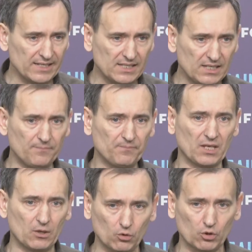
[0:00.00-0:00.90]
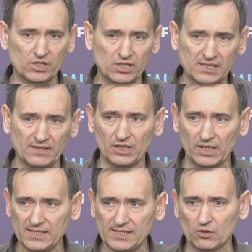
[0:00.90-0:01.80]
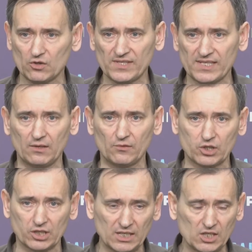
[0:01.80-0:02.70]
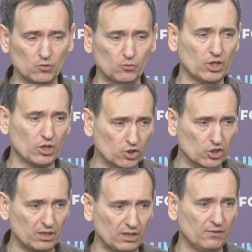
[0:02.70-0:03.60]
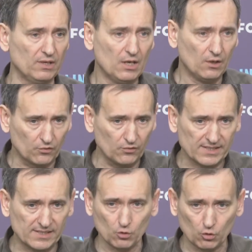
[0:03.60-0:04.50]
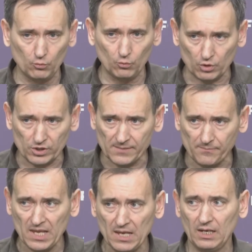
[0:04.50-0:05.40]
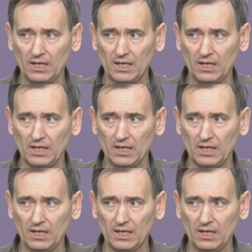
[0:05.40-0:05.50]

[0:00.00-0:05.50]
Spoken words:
crime of unprovoked aggression waged by Russian Federation in